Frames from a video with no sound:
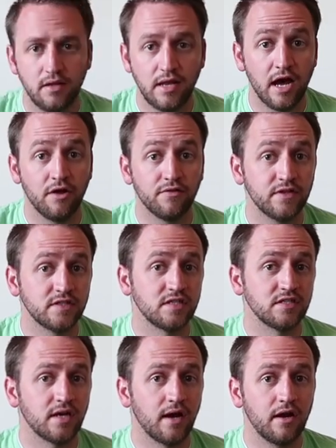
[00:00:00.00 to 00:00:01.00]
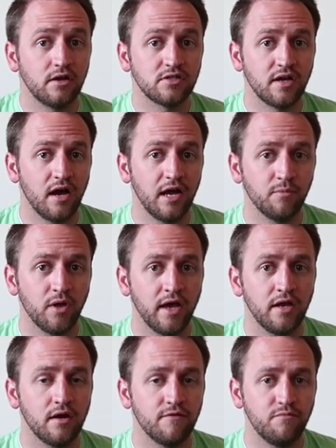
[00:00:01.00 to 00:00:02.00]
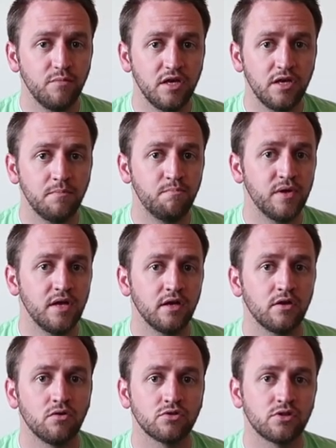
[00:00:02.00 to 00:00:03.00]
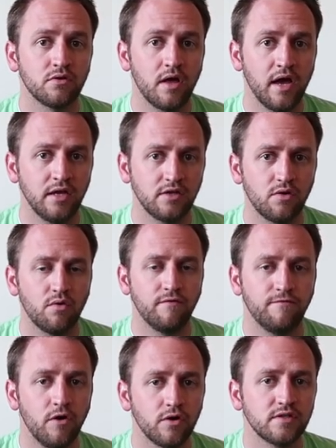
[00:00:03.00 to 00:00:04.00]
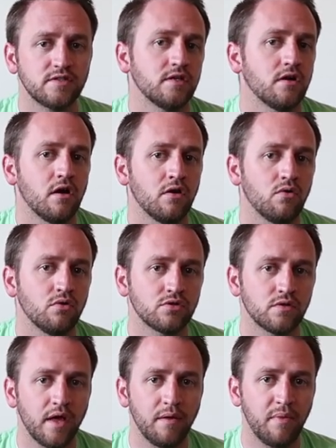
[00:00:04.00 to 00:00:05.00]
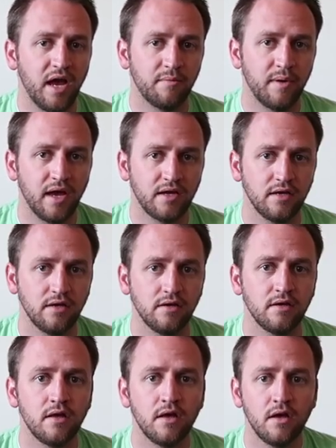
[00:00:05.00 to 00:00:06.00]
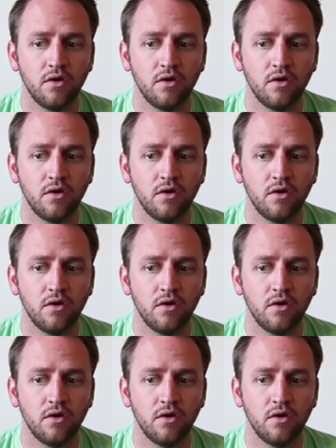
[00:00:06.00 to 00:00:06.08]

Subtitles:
Now, this entire timeline of me being an ultralight or focusing on ultralight backpacking